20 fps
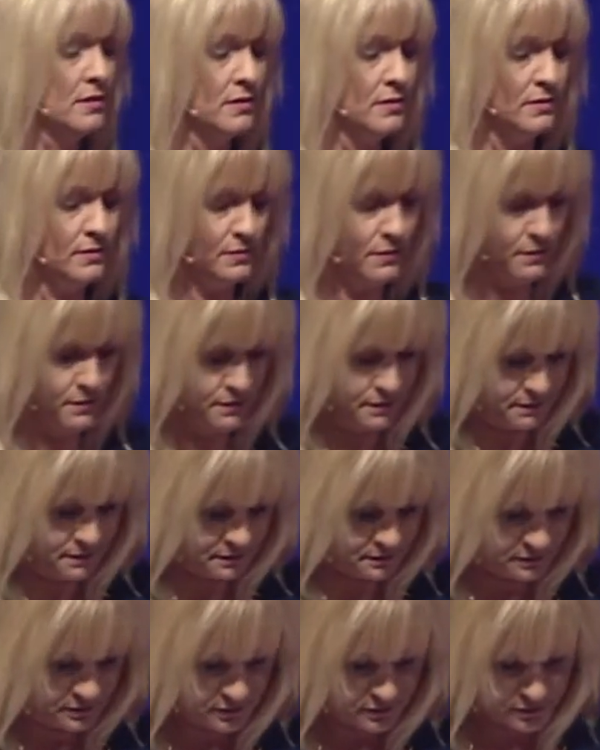
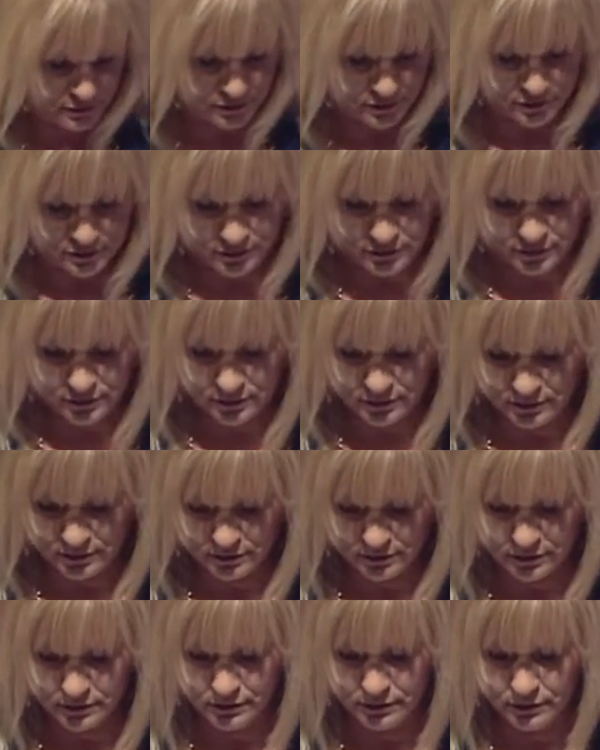
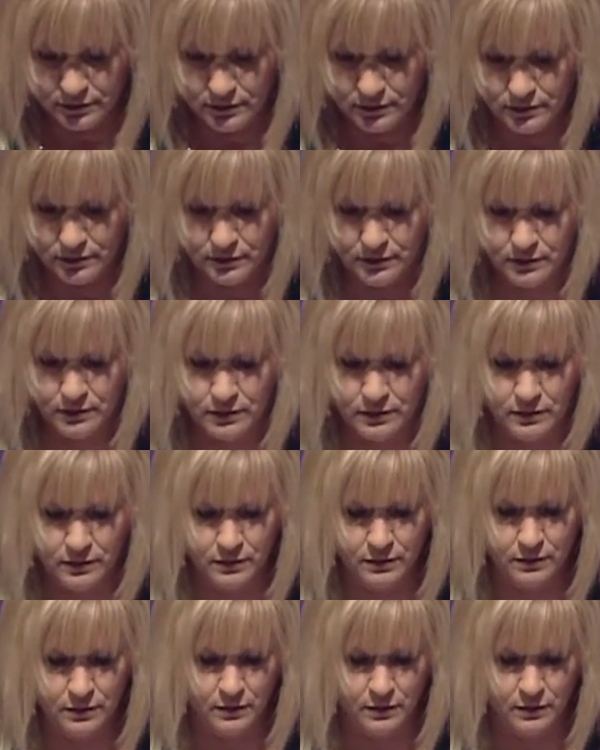[no speech]